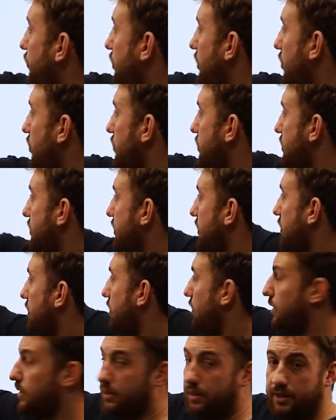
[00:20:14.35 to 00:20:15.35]
those
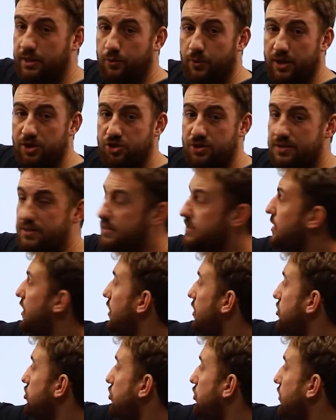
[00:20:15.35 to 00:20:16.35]
equations.
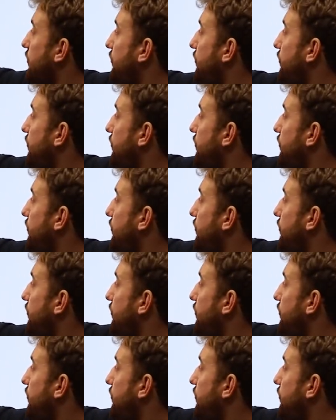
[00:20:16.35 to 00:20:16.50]
So the